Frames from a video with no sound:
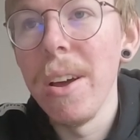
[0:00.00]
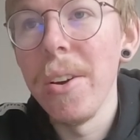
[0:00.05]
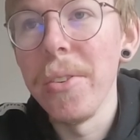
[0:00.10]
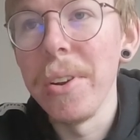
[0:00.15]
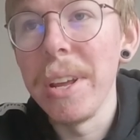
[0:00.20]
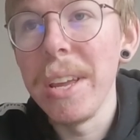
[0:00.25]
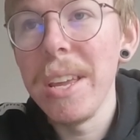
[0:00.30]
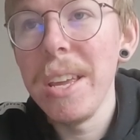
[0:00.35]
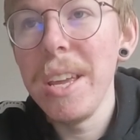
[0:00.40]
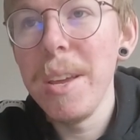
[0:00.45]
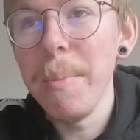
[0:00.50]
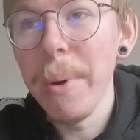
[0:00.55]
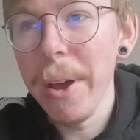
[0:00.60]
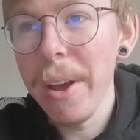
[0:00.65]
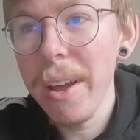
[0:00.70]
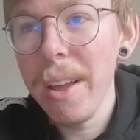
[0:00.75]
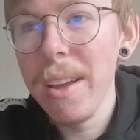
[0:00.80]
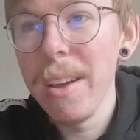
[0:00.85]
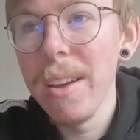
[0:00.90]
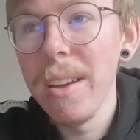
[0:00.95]
On
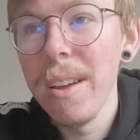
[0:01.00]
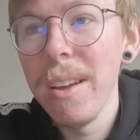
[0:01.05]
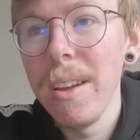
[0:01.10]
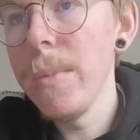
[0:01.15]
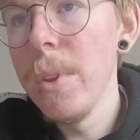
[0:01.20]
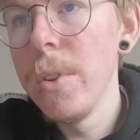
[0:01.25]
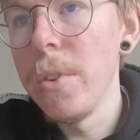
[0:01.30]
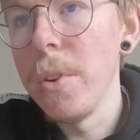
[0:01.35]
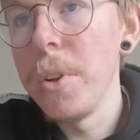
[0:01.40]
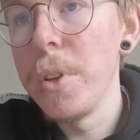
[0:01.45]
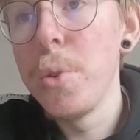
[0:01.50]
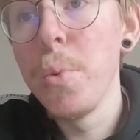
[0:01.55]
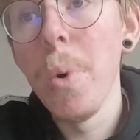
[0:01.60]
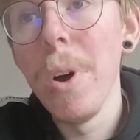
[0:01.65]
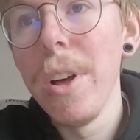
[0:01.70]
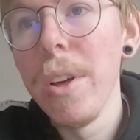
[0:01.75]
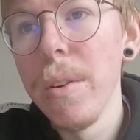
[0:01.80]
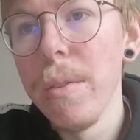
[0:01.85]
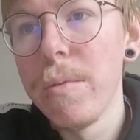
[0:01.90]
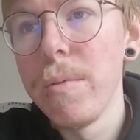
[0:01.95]
eBay, there's only
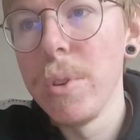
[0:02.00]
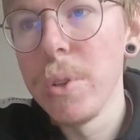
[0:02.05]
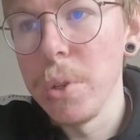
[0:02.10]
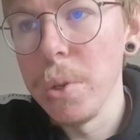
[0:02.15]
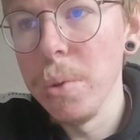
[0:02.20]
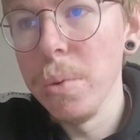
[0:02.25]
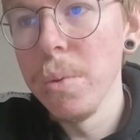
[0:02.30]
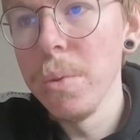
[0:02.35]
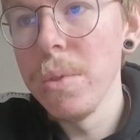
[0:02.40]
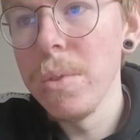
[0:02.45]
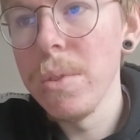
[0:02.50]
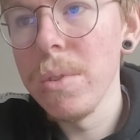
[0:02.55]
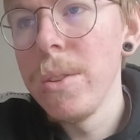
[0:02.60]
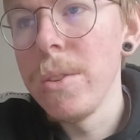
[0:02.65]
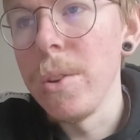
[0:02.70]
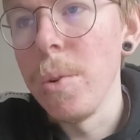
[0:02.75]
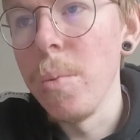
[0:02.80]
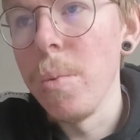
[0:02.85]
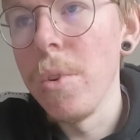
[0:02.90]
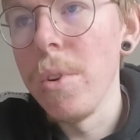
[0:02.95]
12 results.
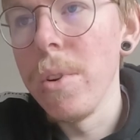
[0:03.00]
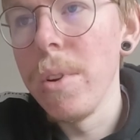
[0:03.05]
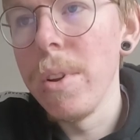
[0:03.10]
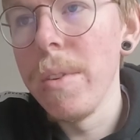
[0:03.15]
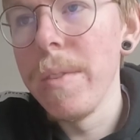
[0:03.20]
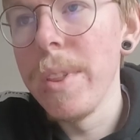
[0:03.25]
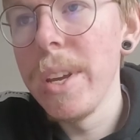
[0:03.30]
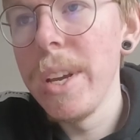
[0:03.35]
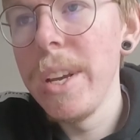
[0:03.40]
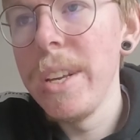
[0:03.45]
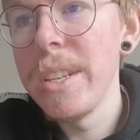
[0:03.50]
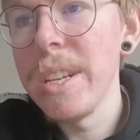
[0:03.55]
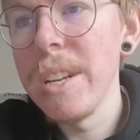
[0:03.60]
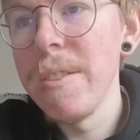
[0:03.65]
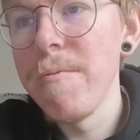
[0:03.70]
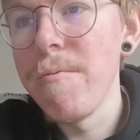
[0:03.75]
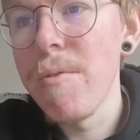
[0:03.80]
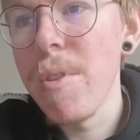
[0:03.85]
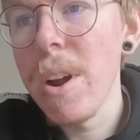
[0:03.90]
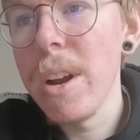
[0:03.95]
So one of these
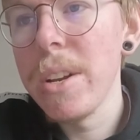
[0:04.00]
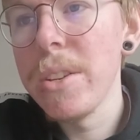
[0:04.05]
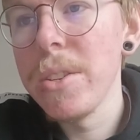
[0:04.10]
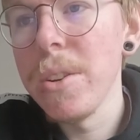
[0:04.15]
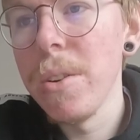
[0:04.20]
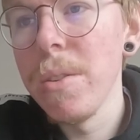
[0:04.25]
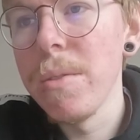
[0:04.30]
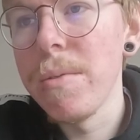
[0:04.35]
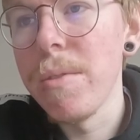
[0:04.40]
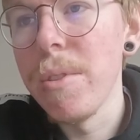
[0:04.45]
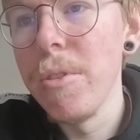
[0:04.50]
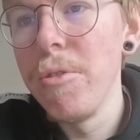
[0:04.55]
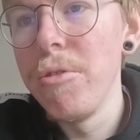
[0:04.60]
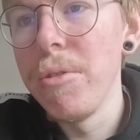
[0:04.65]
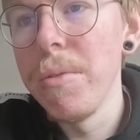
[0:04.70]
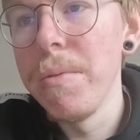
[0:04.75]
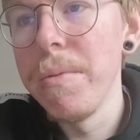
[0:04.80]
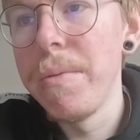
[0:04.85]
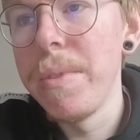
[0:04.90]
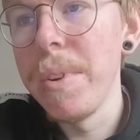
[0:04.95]
in red sold for
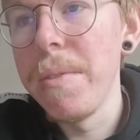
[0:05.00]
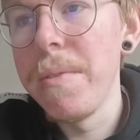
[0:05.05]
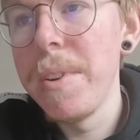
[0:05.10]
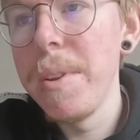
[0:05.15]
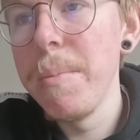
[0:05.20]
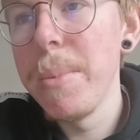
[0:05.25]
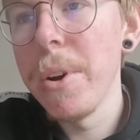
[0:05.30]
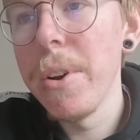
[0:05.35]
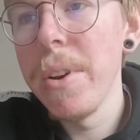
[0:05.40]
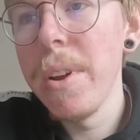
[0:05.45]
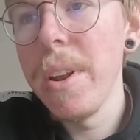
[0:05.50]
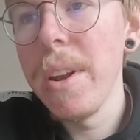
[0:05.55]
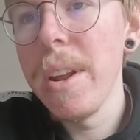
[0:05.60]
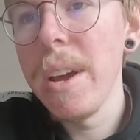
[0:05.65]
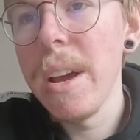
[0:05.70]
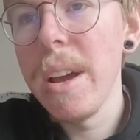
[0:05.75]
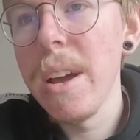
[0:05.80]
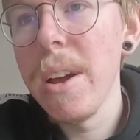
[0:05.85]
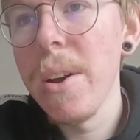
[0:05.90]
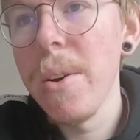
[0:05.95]
£150 by it
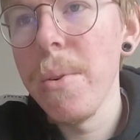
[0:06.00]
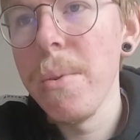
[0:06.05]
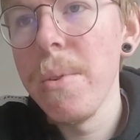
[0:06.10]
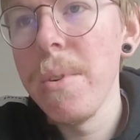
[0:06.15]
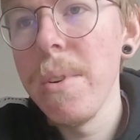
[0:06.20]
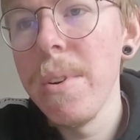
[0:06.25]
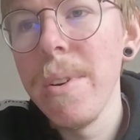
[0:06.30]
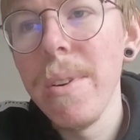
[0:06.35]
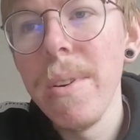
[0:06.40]
now.